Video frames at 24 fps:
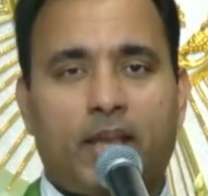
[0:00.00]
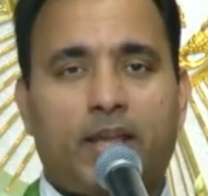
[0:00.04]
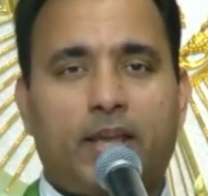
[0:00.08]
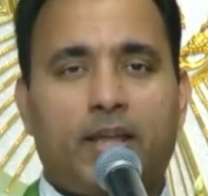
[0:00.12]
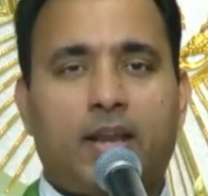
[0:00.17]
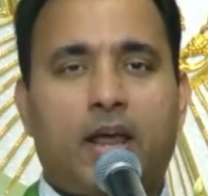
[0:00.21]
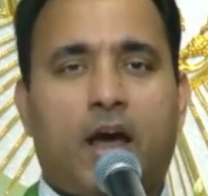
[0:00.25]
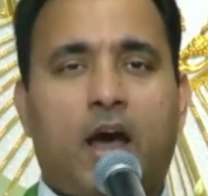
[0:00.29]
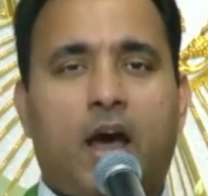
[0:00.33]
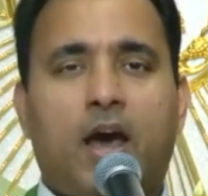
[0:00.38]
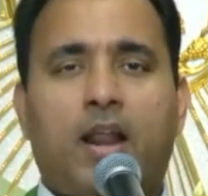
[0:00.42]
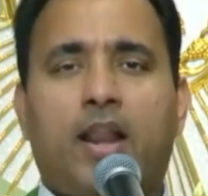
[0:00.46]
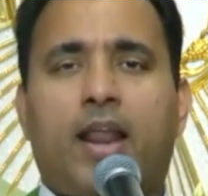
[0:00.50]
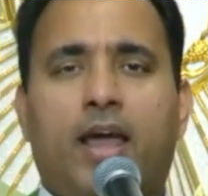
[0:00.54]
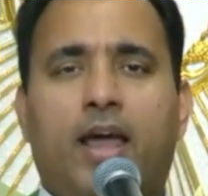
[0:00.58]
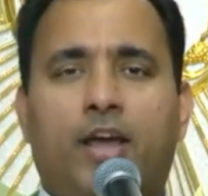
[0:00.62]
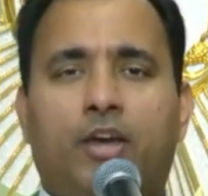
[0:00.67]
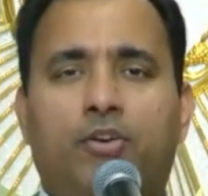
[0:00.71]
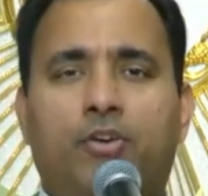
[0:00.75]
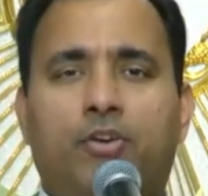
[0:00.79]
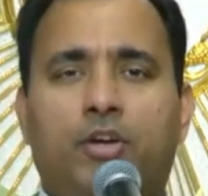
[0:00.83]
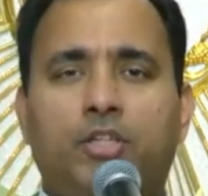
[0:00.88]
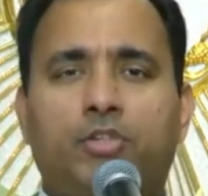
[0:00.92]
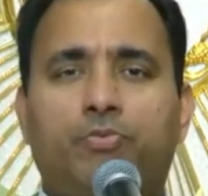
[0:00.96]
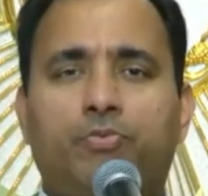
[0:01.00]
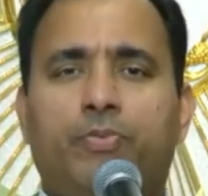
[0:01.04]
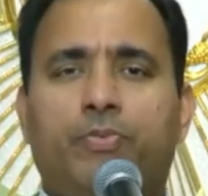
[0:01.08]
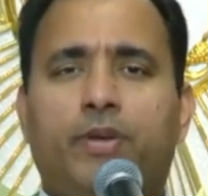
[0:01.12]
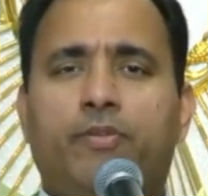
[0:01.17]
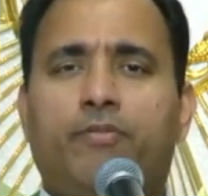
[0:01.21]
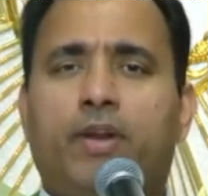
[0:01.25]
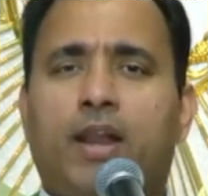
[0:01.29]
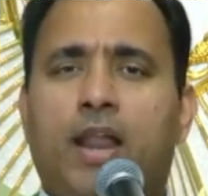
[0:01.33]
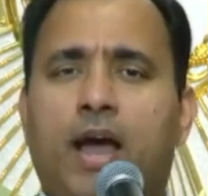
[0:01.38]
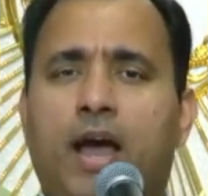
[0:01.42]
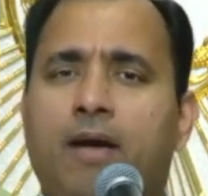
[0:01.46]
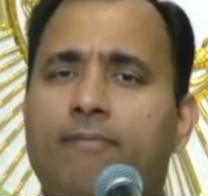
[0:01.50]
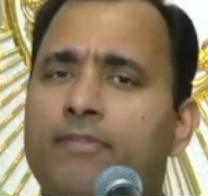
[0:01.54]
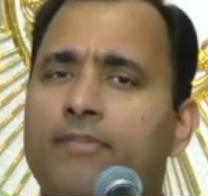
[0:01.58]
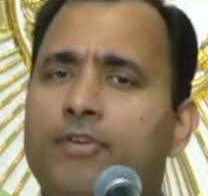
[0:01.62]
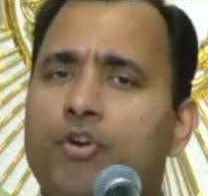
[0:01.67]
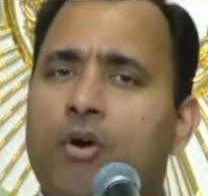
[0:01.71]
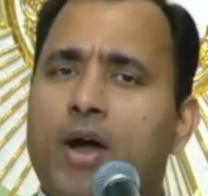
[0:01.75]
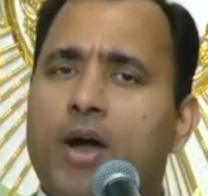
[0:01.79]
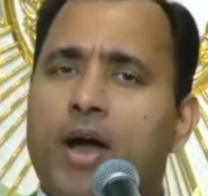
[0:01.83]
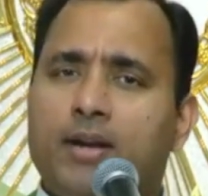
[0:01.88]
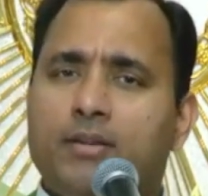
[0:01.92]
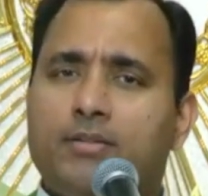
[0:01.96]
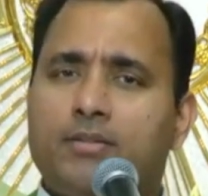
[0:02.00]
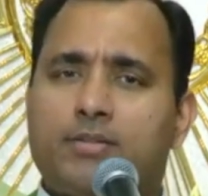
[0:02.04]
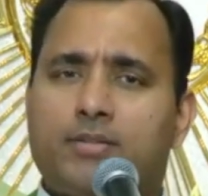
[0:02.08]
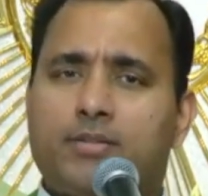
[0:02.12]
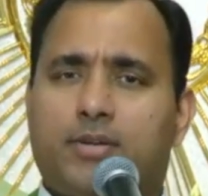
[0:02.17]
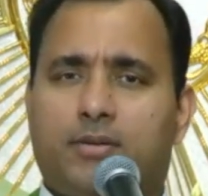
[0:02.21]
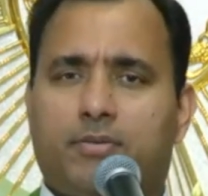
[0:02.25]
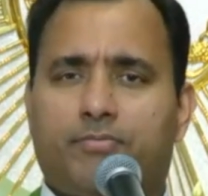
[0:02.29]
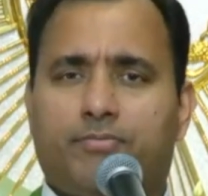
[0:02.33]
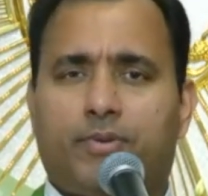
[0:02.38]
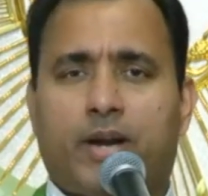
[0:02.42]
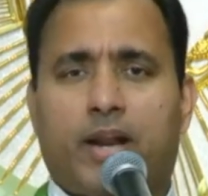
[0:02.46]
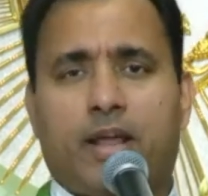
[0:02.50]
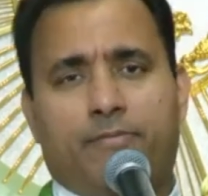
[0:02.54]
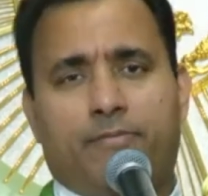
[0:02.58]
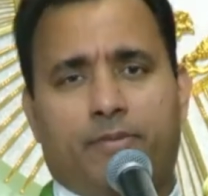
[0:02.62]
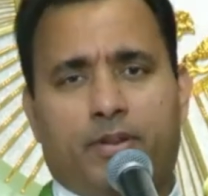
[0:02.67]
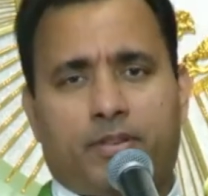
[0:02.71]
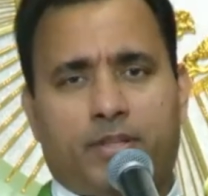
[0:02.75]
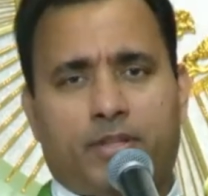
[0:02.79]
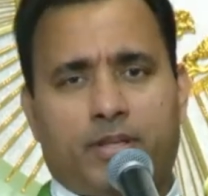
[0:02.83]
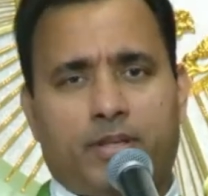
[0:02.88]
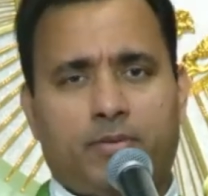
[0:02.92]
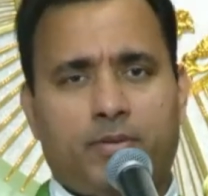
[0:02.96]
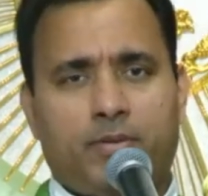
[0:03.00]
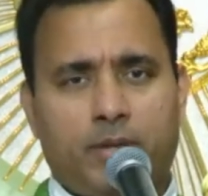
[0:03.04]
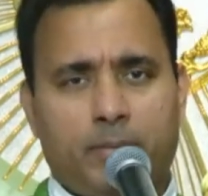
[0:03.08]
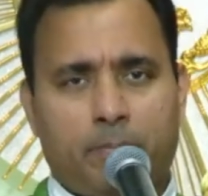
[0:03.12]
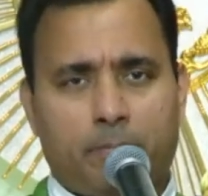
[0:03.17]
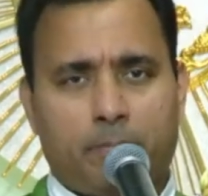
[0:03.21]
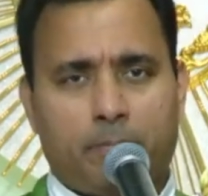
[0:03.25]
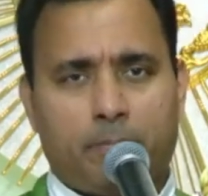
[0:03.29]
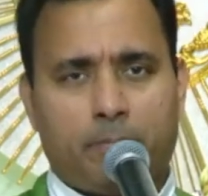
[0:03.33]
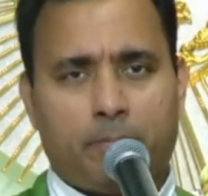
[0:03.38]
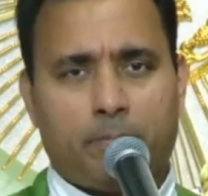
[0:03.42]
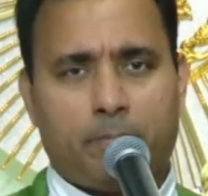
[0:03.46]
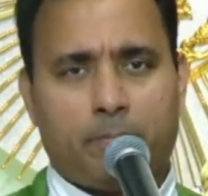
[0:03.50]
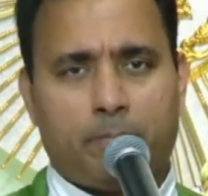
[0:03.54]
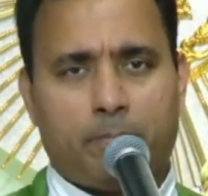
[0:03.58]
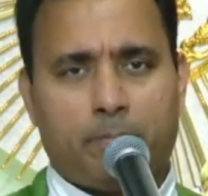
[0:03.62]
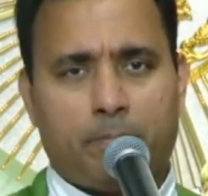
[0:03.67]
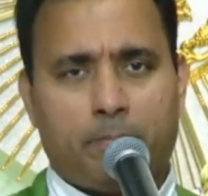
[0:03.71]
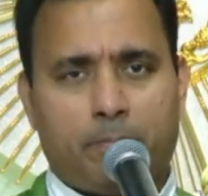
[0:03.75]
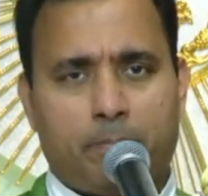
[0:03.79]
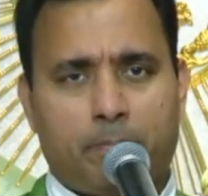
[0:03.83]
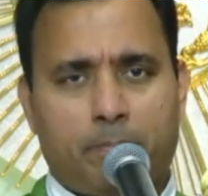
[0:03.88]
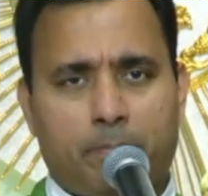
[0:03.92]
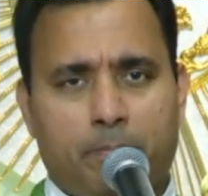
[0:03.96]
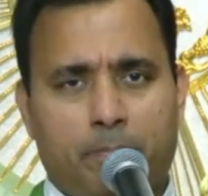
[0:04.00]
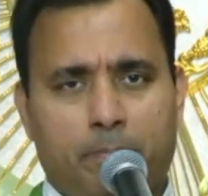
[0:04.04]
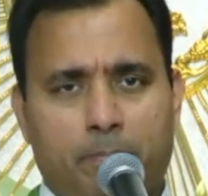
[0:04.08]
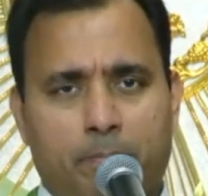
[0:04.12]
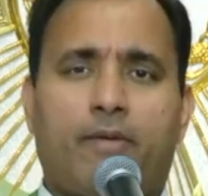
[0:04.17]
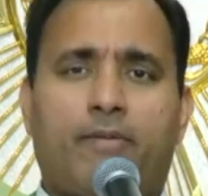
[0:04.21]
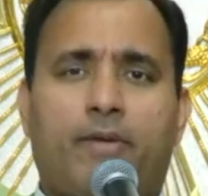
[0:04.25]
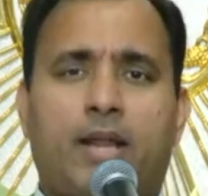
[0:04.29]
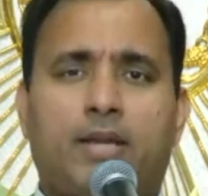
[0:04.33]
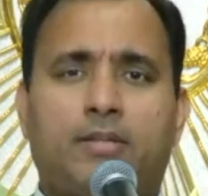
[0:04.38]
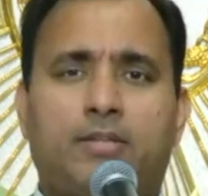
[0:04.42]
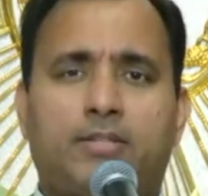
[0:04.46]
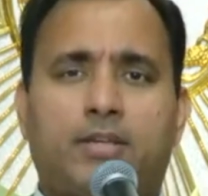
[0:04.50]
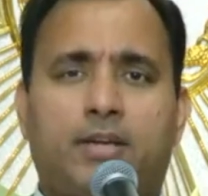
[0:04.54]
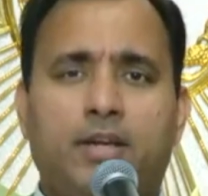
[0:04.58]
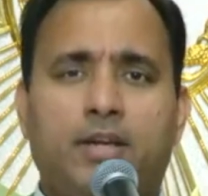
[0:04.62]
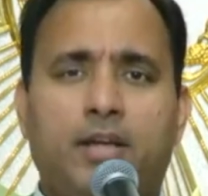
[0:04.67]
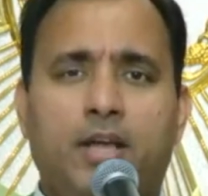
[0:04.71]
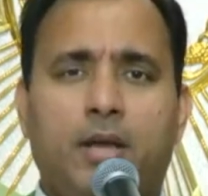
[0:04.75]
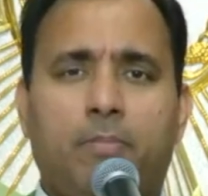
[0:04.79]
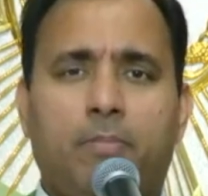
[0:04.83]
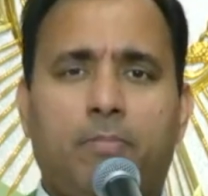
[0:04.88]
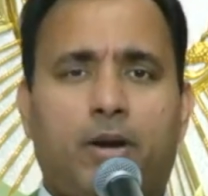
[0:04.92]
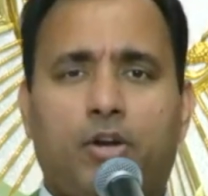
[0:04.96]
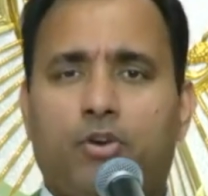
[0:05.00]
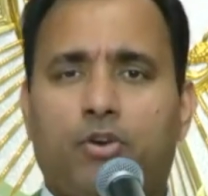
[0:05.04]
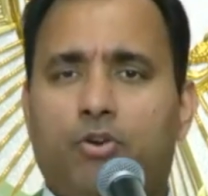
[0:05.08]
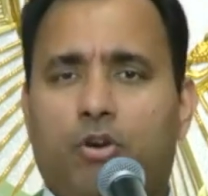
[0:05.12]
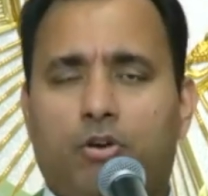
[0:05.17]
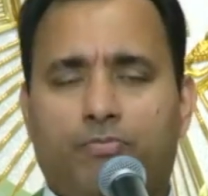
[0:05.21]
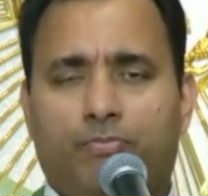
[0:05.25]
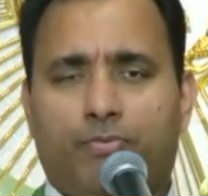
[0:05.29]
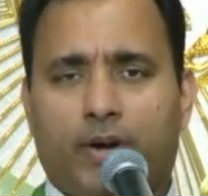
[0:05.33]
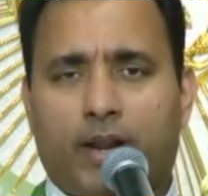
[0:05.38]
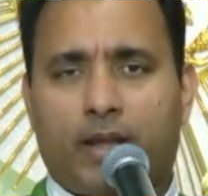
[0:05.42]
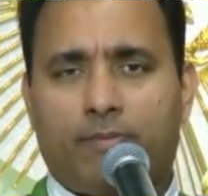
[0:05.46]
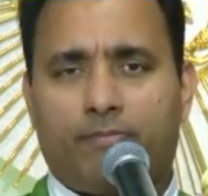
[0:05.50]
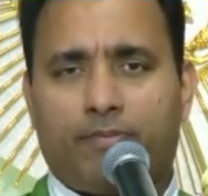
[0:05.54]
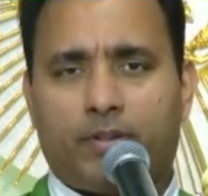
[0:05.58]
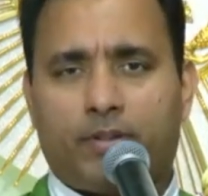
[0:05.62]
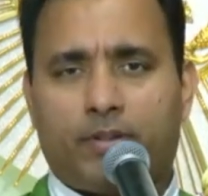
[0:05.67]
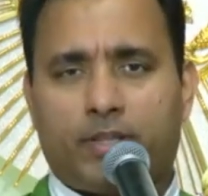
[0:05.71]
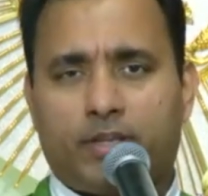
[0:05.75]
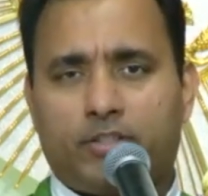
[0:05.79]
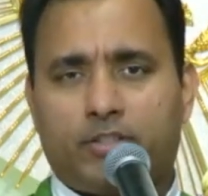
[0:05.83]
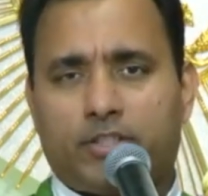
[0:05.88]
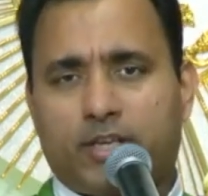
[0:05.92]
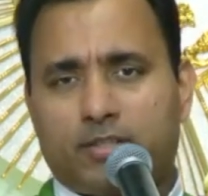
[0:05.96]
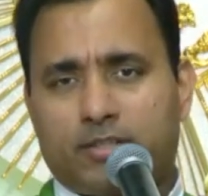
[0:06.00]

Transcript: In our language, we will have no answer for everything. Many things we will have answer, but not for everything.